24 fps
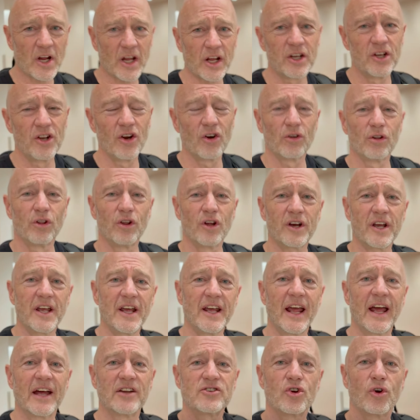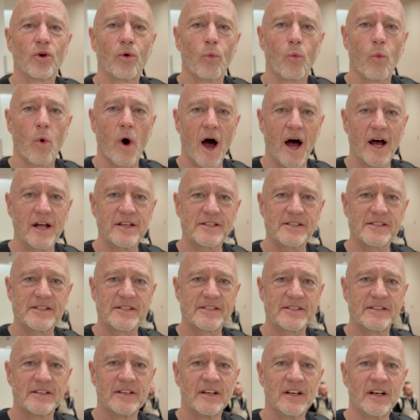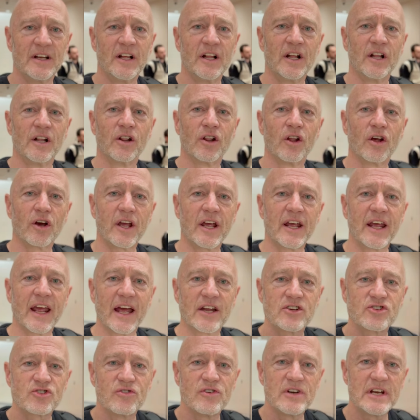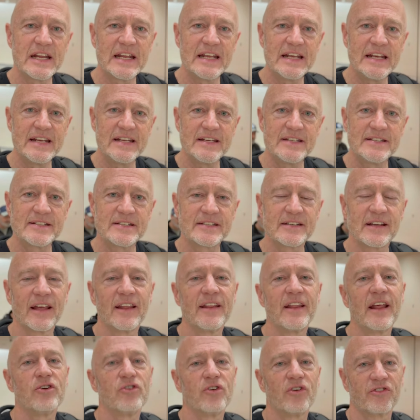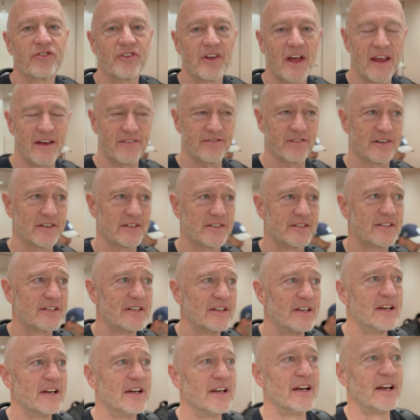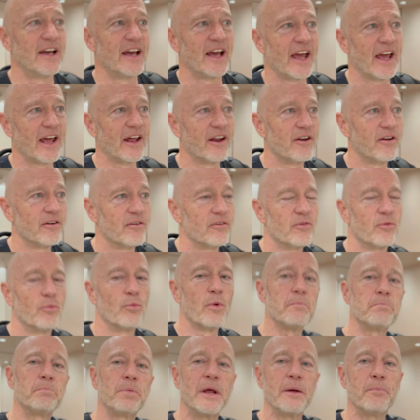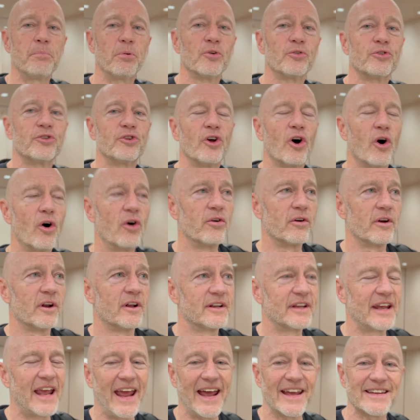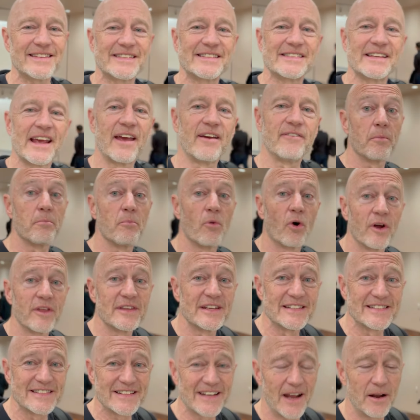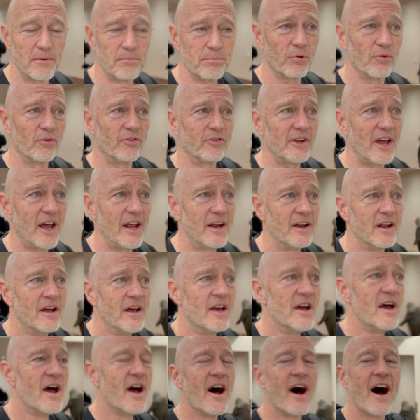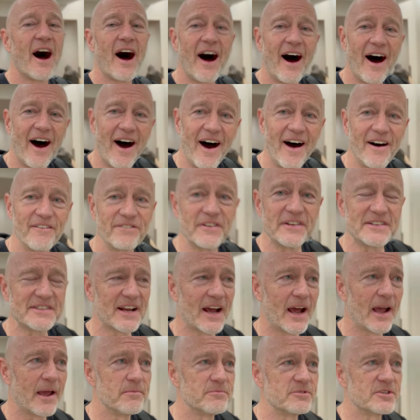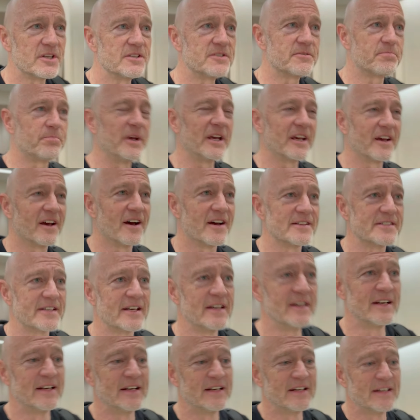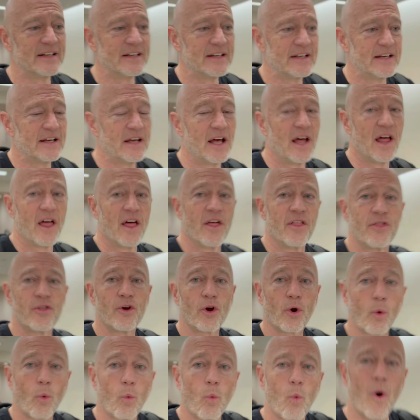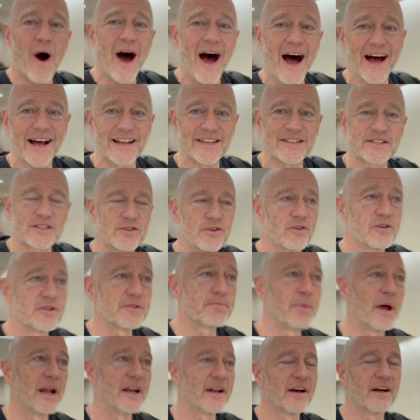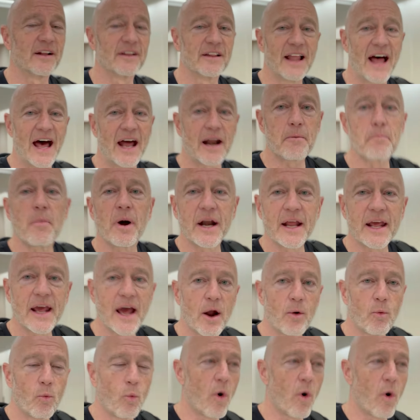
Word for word: you know, looking at your wants, looking at your needs, and then your savings. And when people don't, can't save more than 10%, oftentimes it's because their wants. They're spending a lot of money on